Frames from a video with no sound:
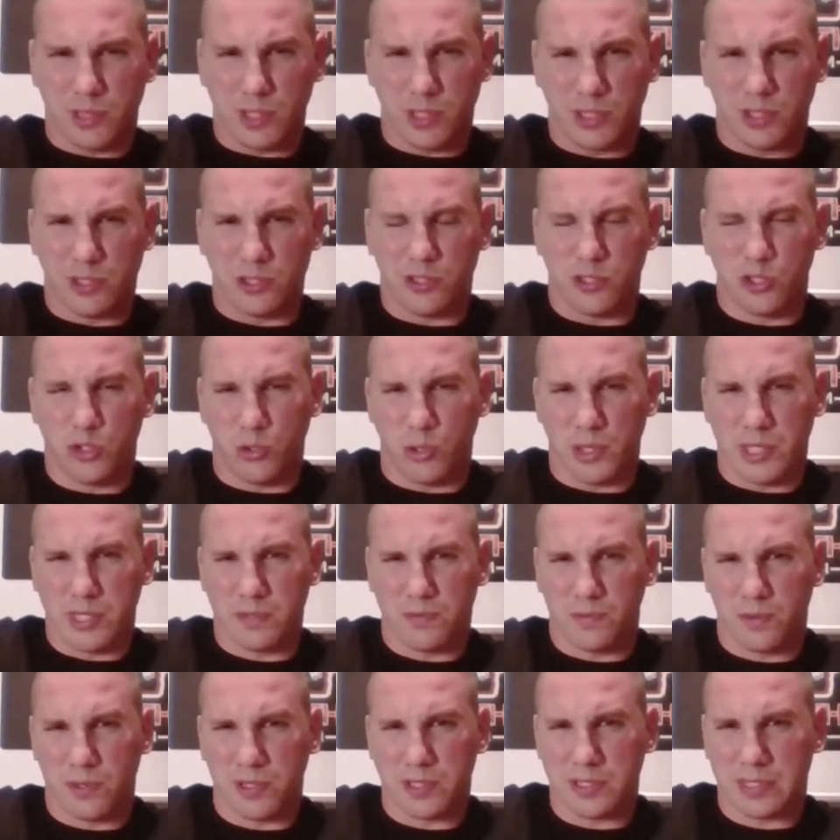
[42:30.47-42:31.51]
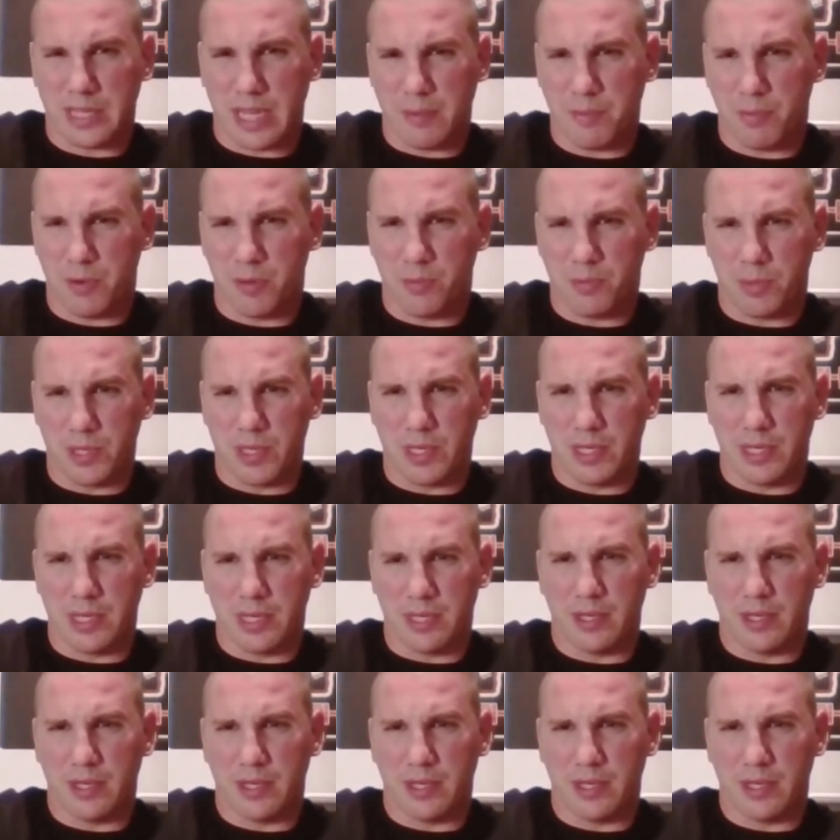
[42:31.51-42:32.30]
good choice for a sniper, but